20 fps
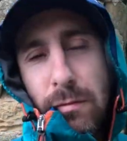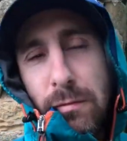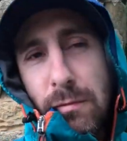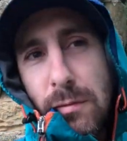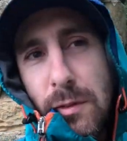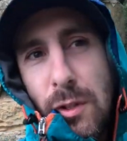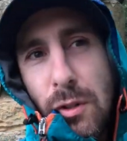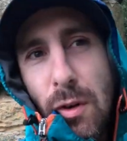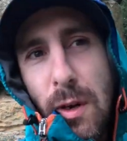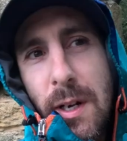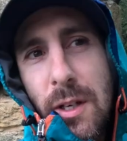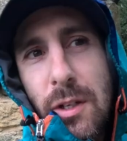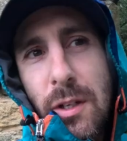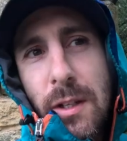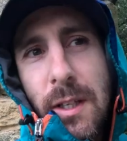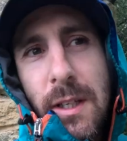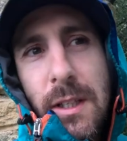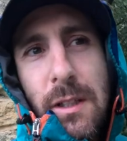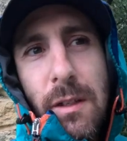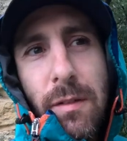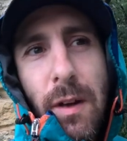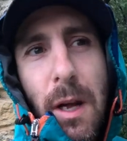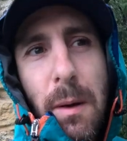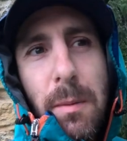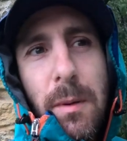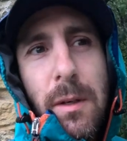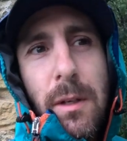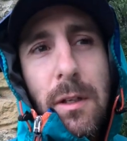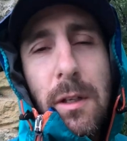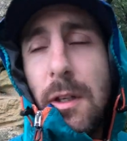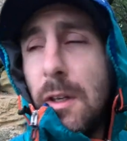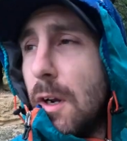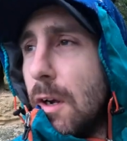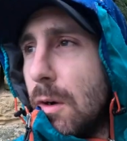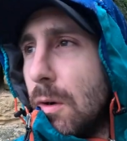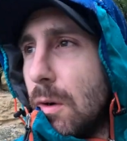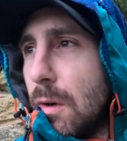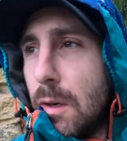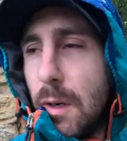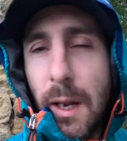stranger things have happened, you
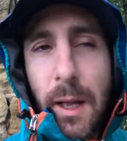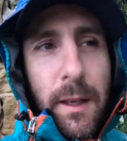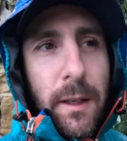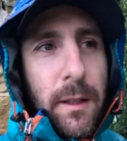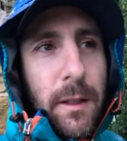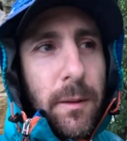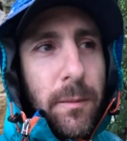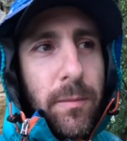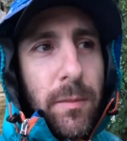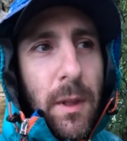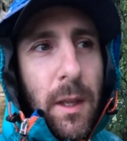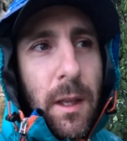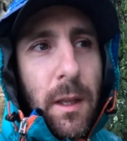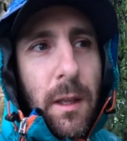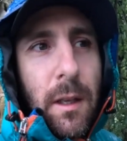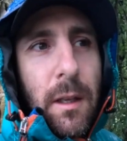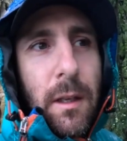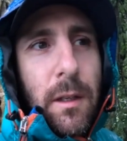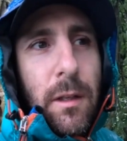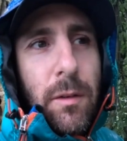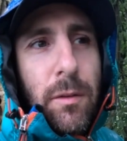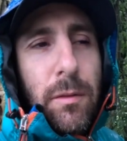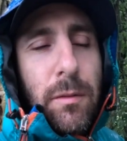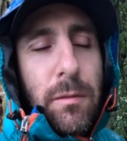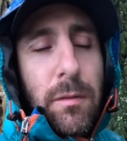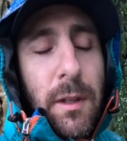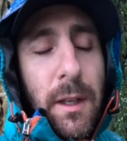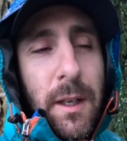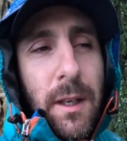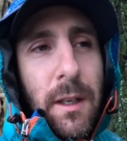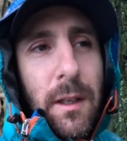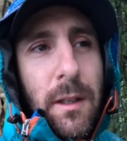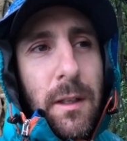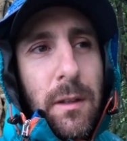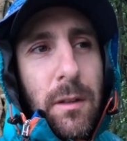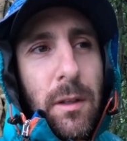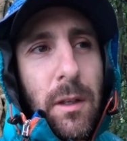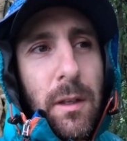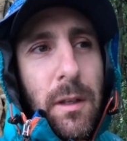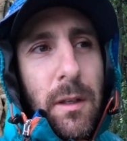know, like you'd think
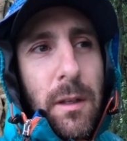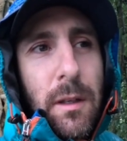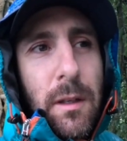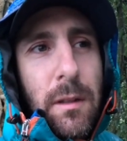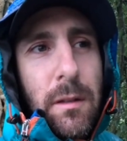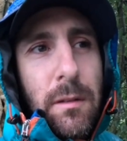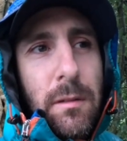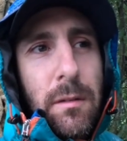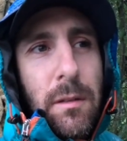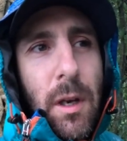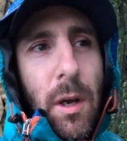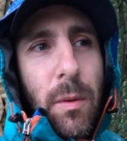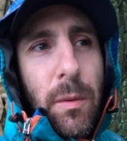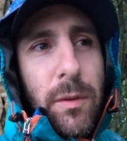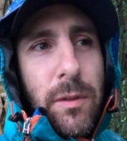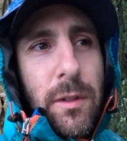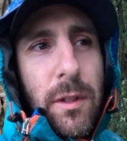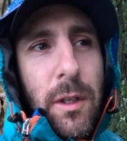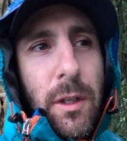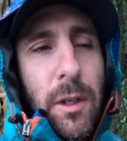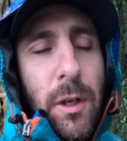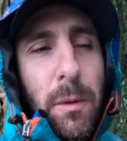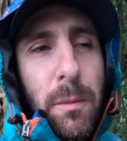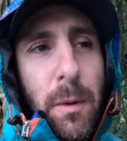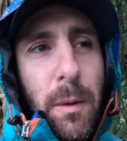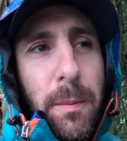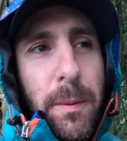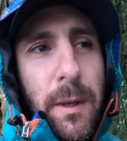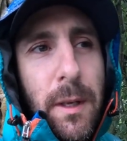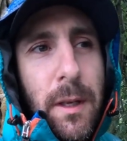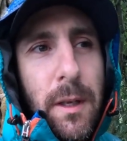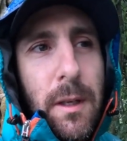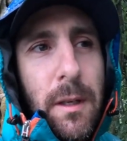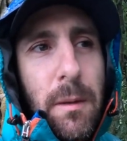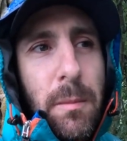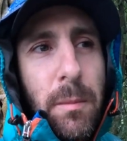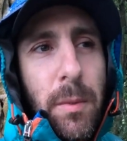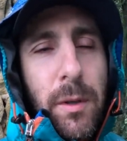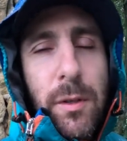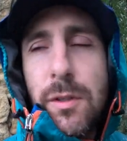no one's going to come up here,
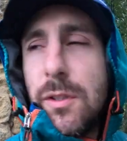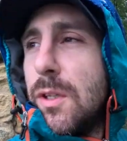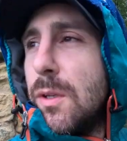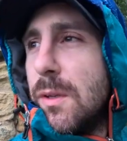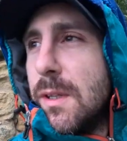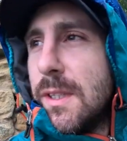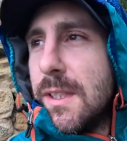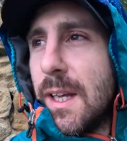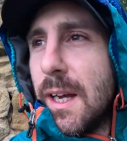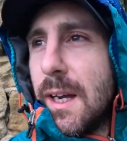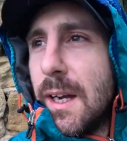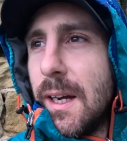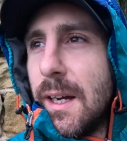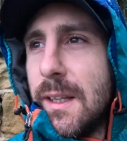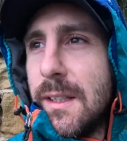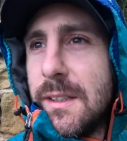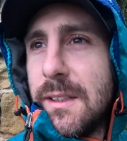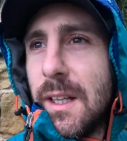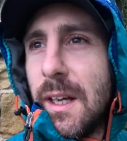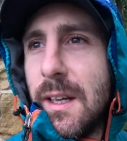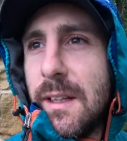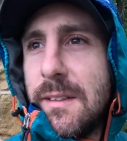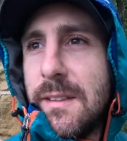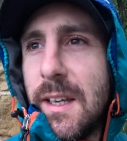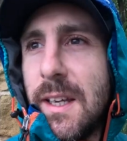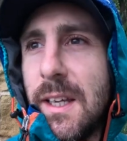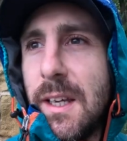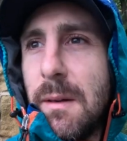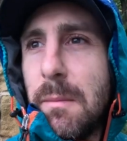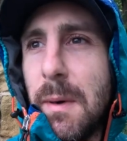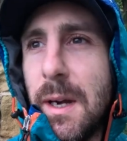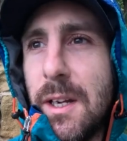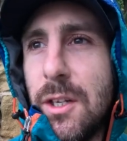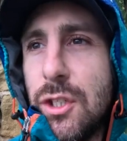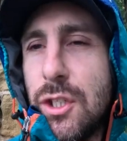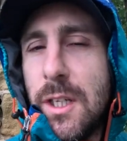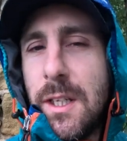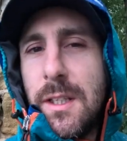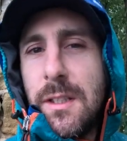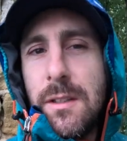but as soon as I start taking my
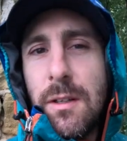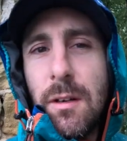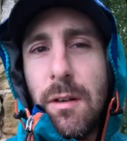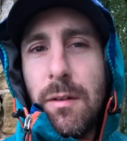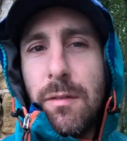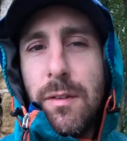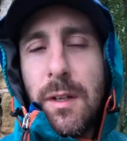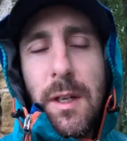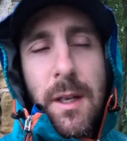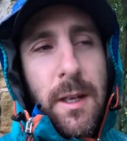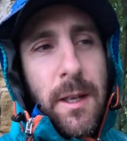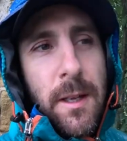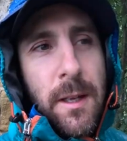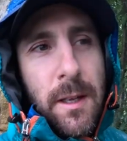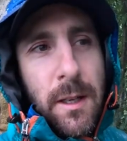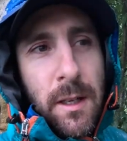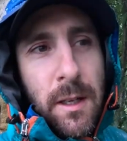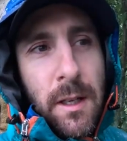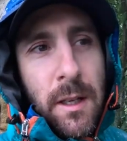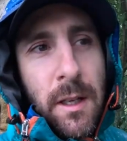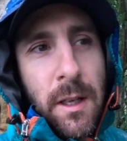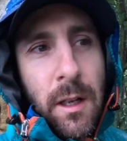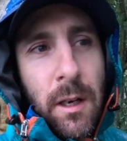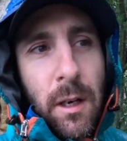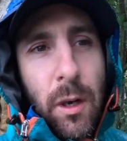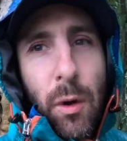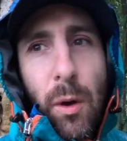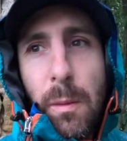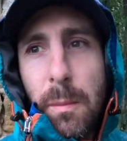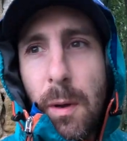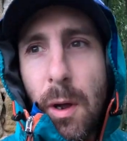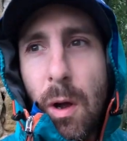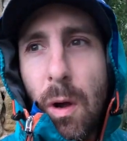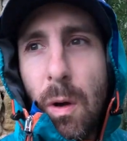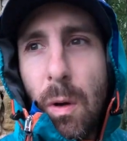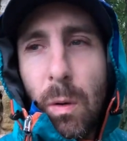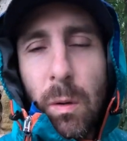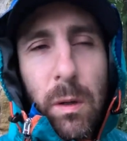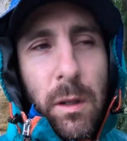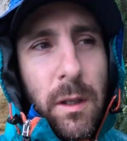jeans off, lo and
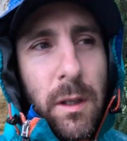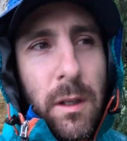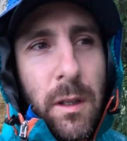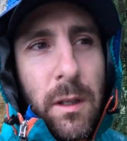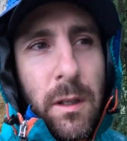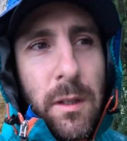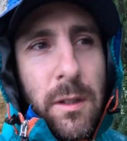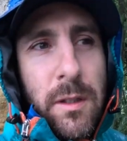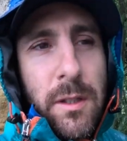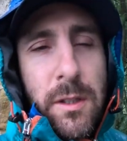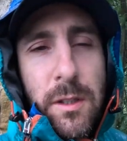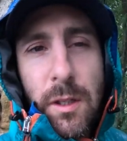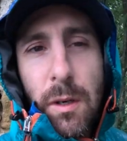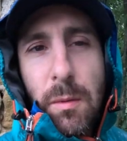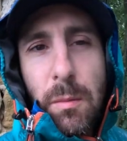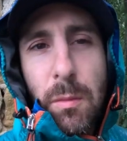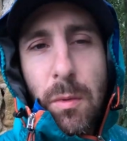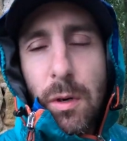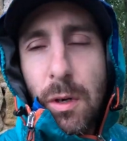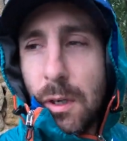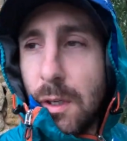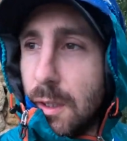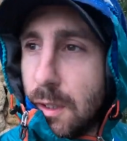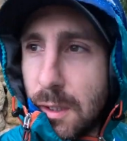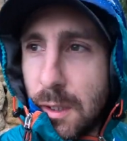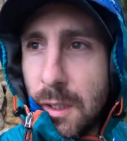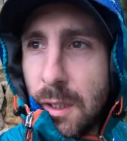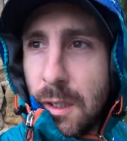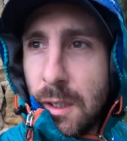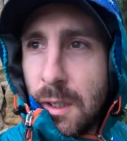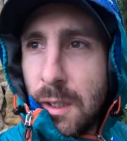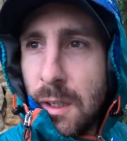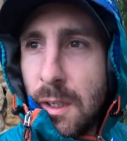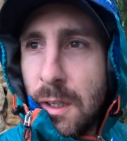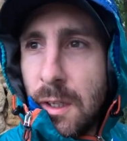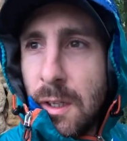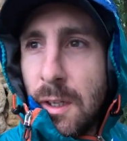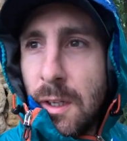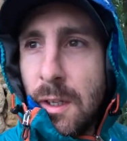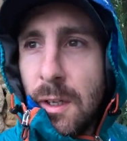behold, someone
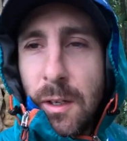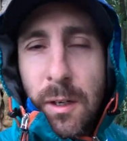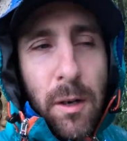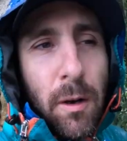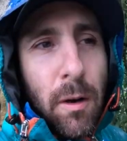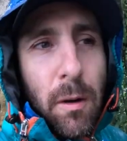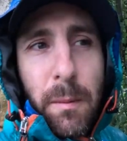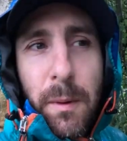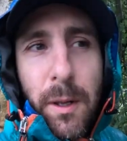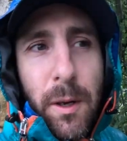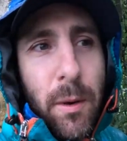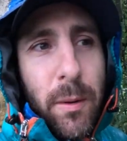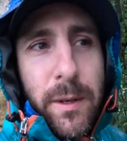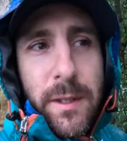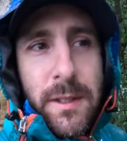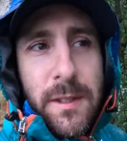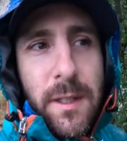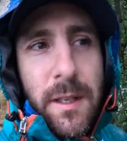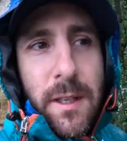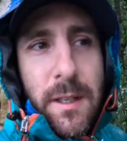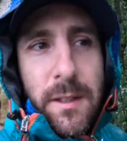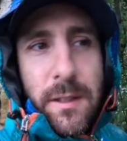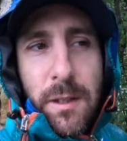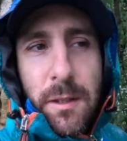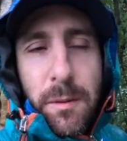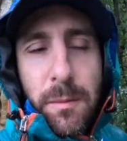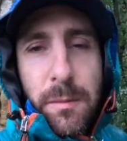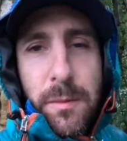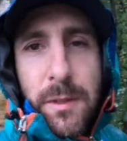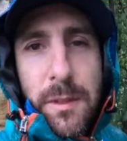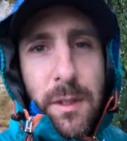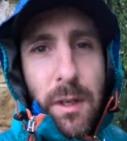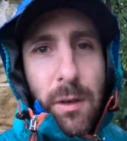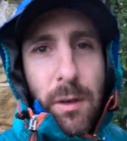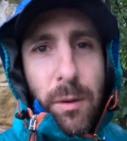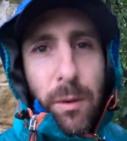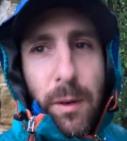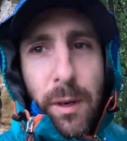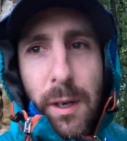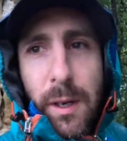normally always turns up.
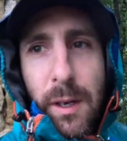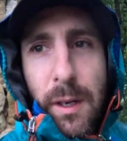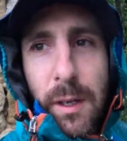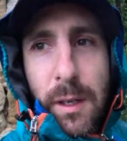So